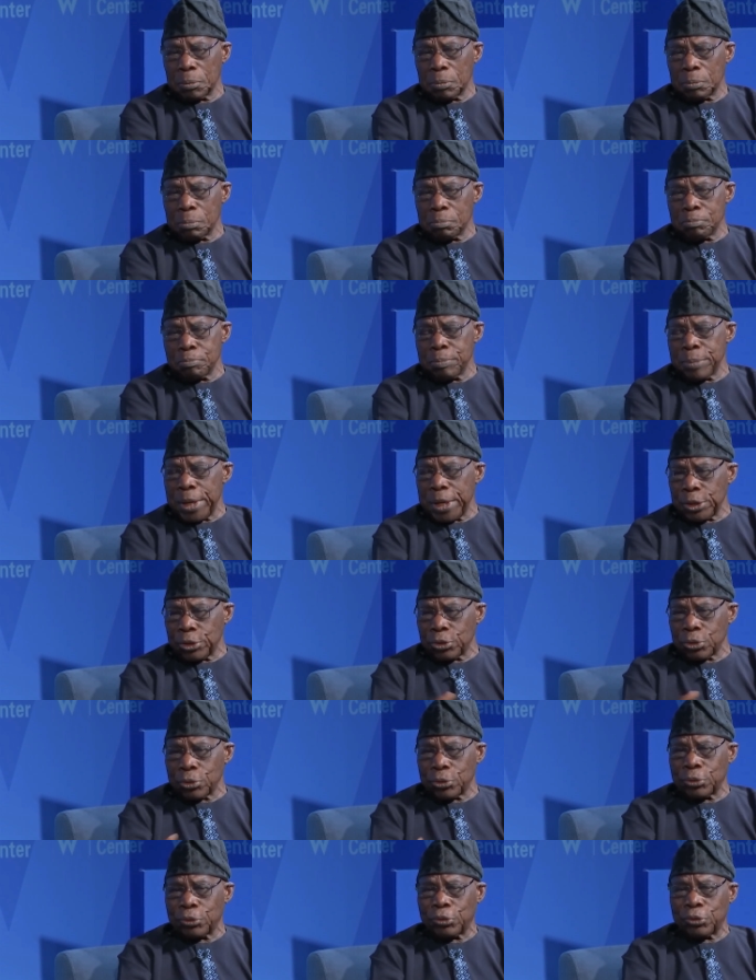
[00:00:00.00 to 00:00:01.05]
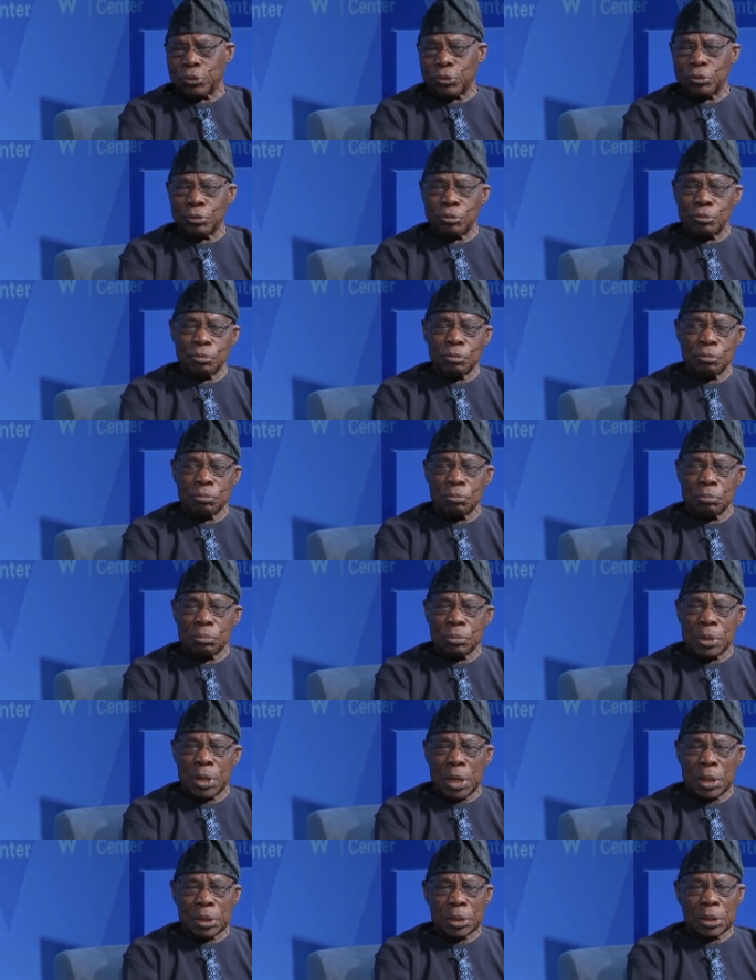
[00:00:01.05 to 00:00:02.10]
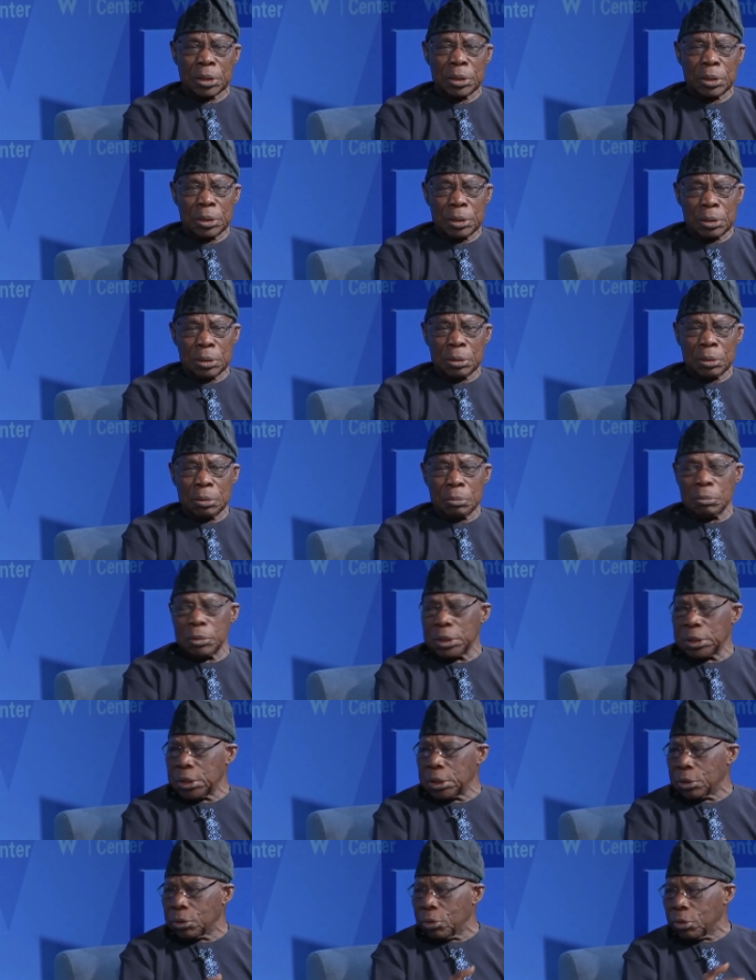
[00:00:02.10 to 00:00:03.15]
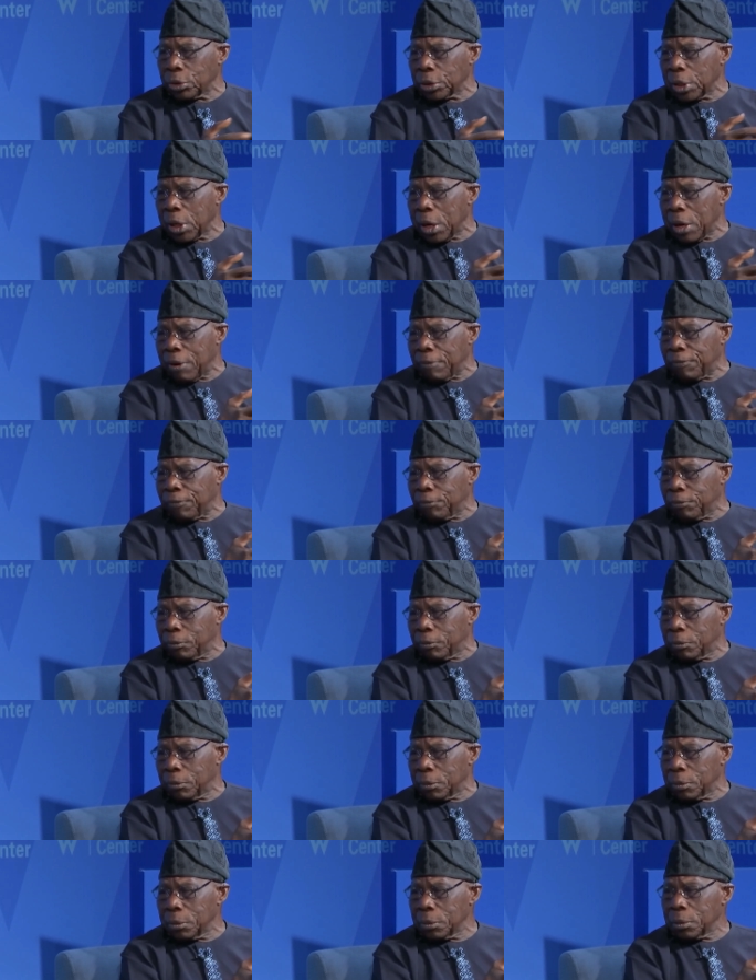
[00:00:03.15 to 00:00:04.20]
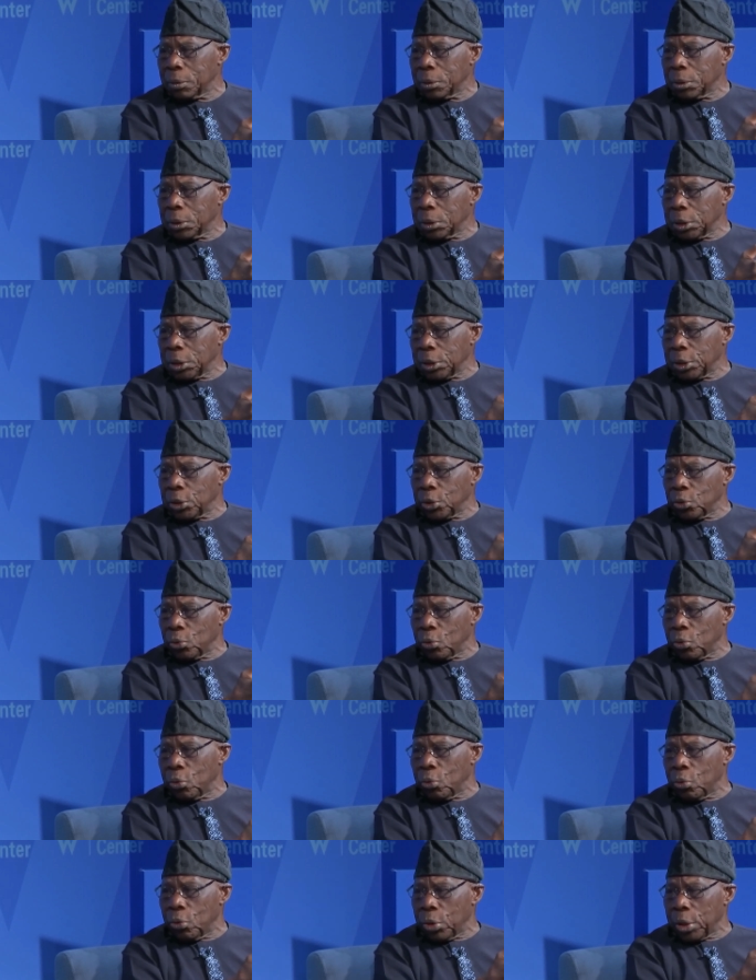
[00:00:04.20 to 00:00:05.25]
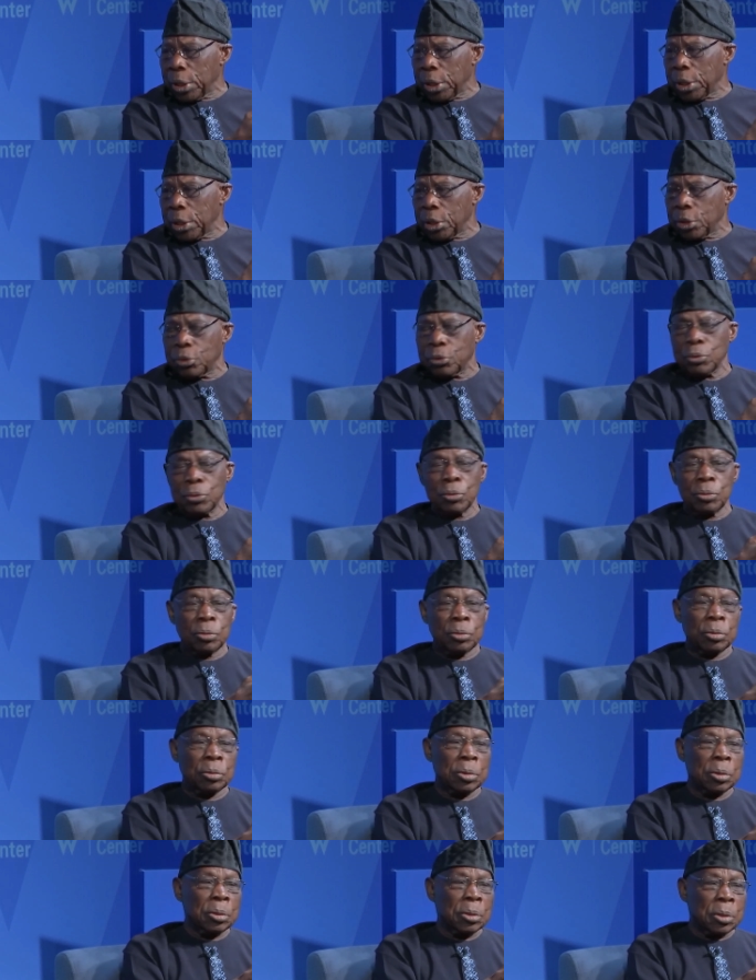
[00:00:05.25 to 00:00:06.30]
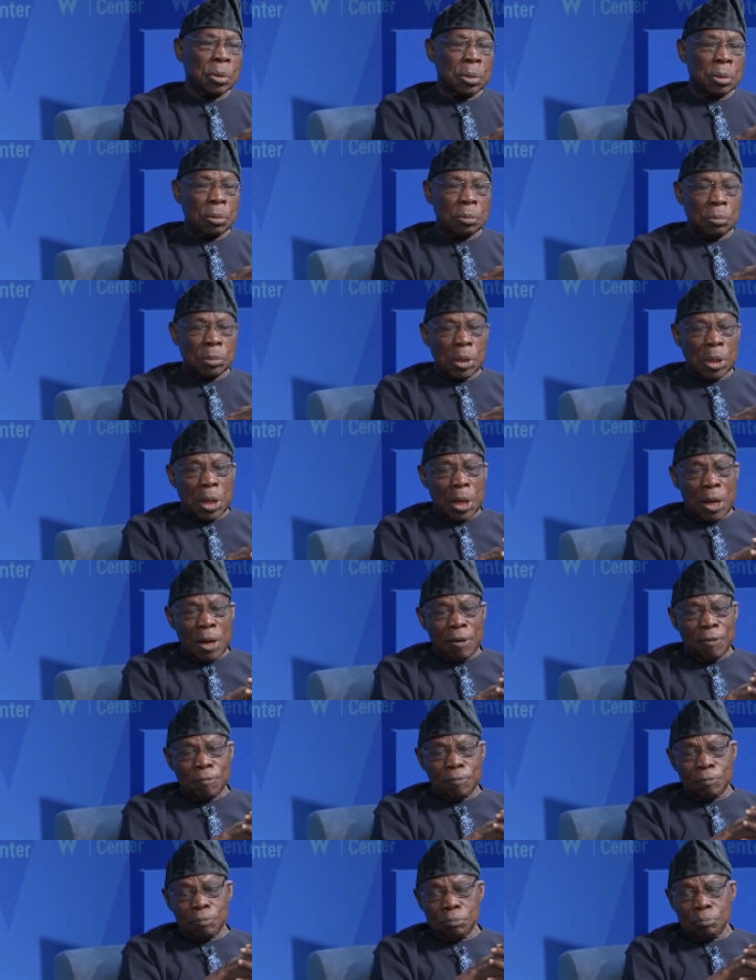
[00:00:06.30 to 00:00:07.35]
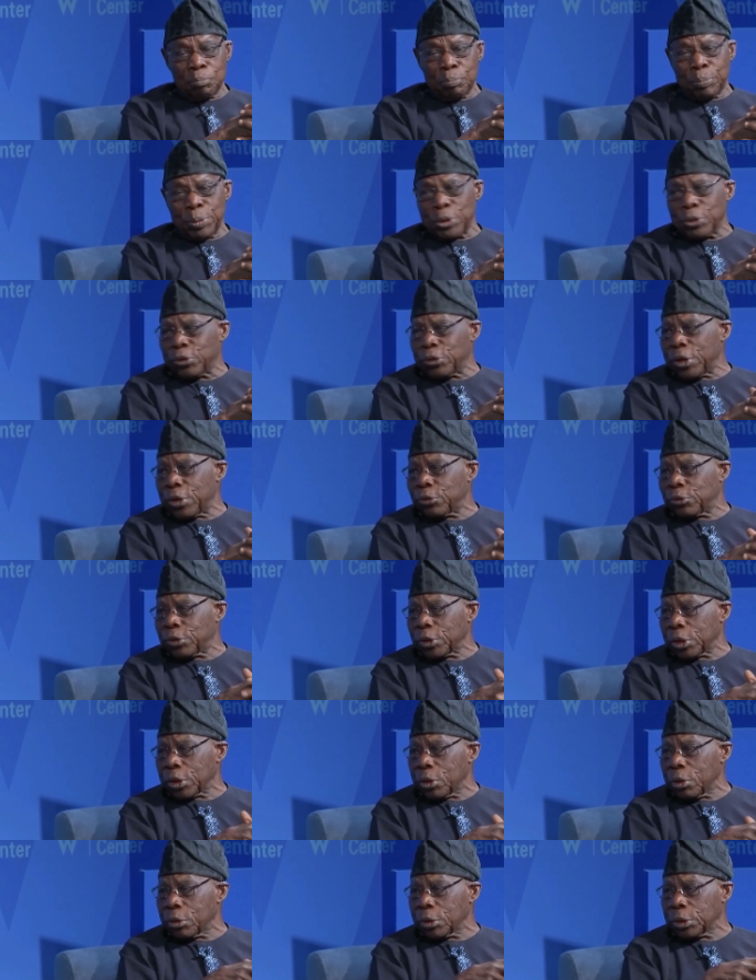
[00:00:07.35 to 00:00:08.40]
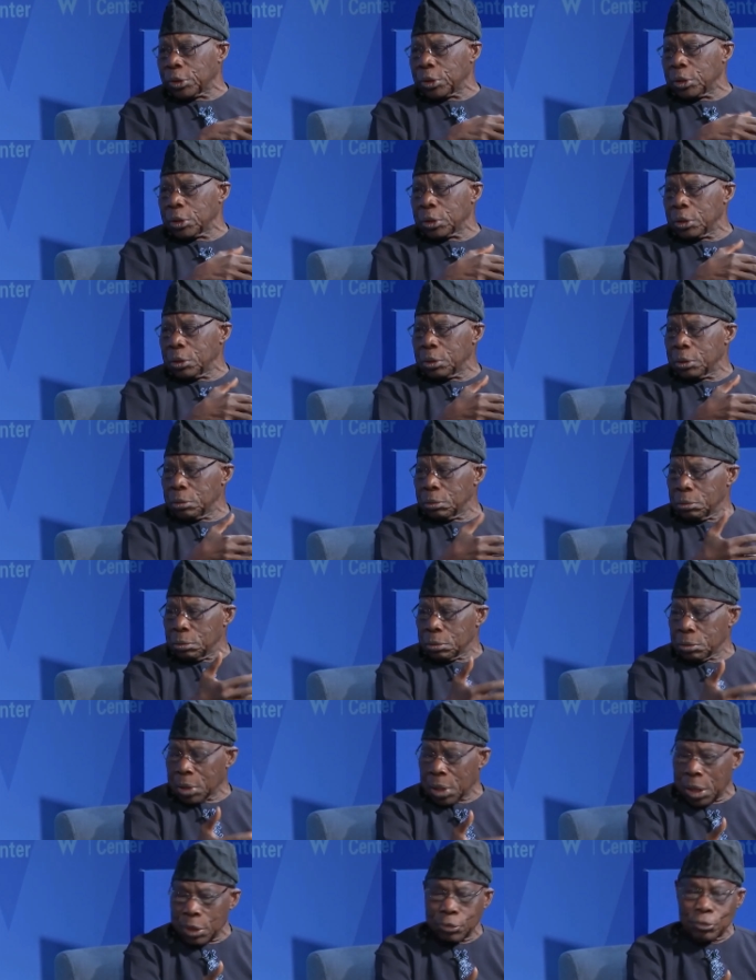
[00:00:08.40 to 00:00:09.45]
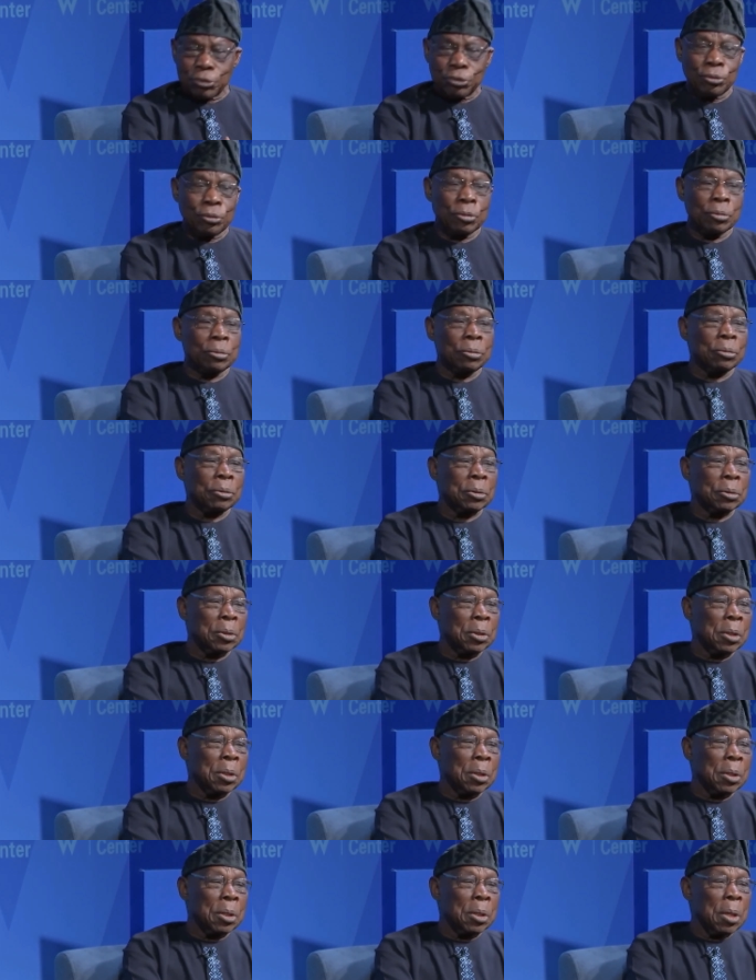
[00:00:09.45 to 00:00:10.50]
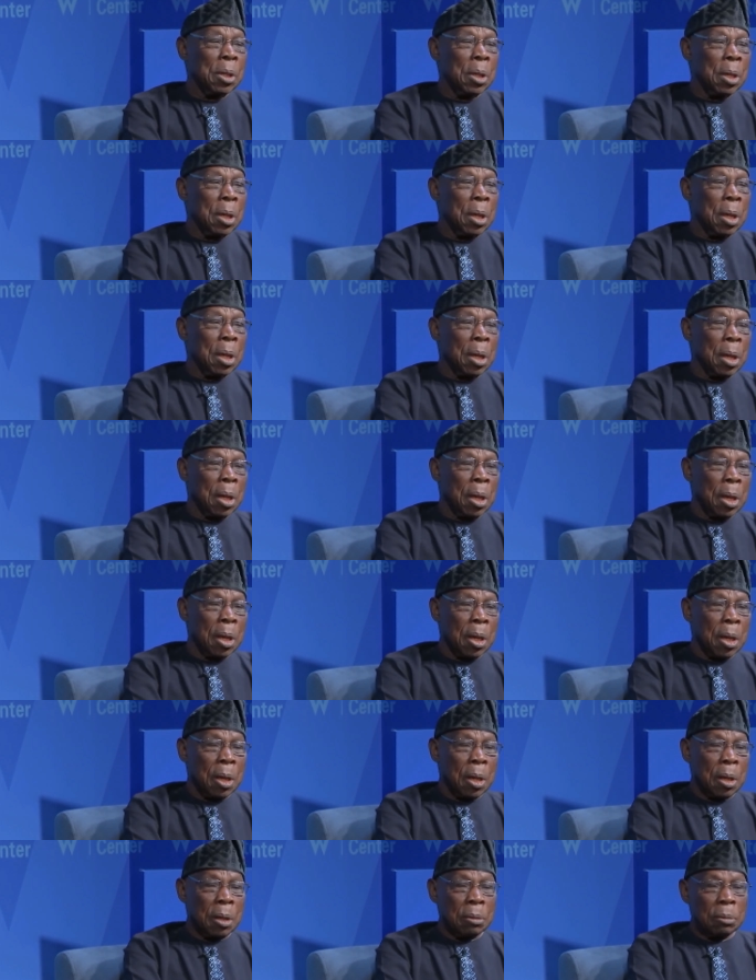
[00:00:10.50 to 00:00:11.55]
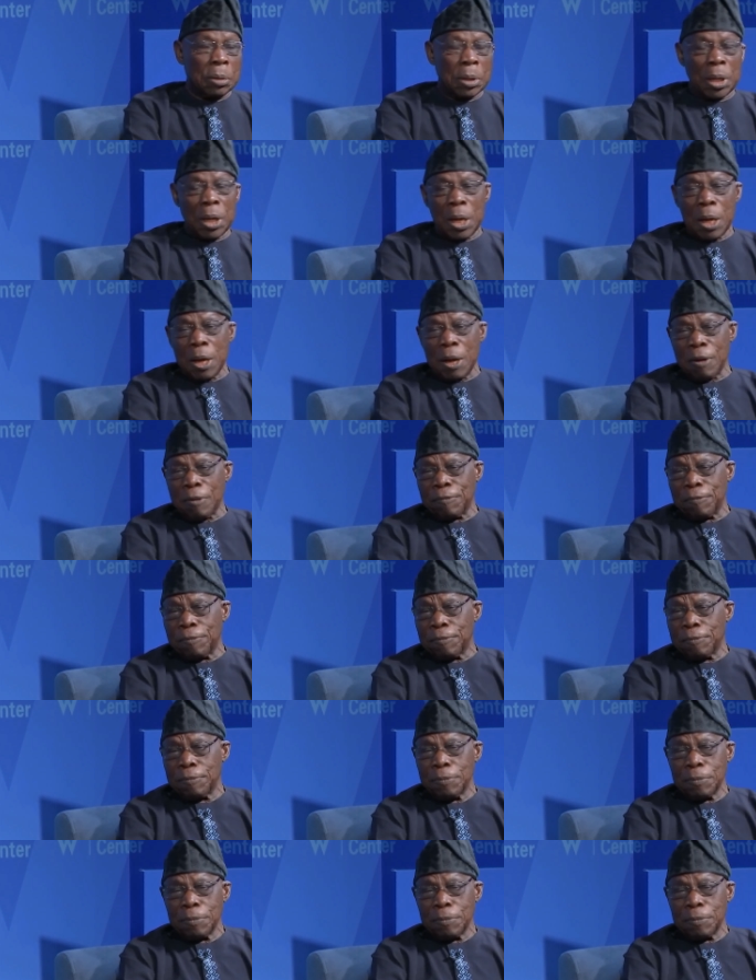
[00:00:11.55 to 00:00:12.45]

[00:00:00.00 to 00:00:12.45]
measures that we did not have in the OAU. We have Peace and Security Council. We have